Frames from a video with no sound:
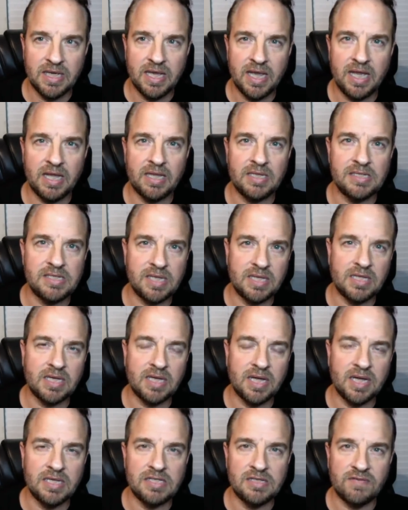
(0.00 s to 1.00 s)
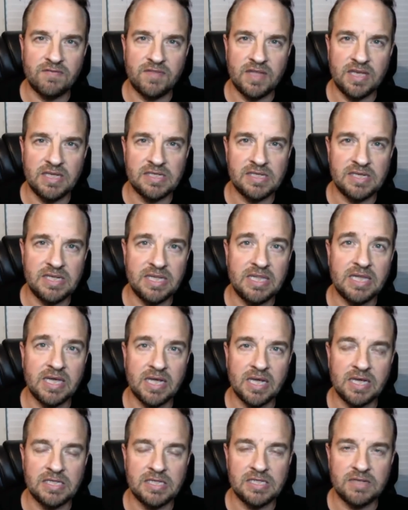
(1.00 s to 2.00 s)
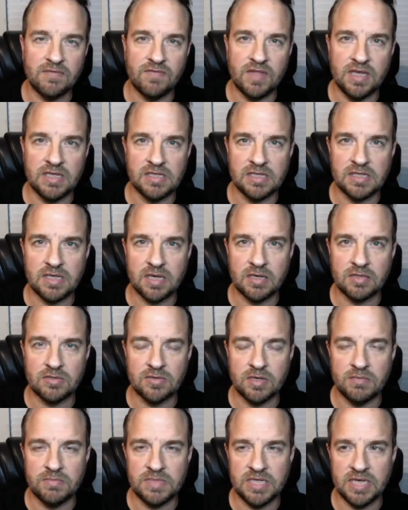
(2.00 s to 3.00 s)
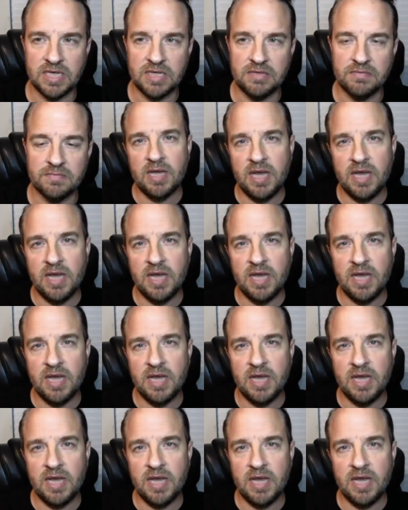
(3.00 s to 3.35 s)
and said the kinds of things and did the kinds of things that Donald Trump did.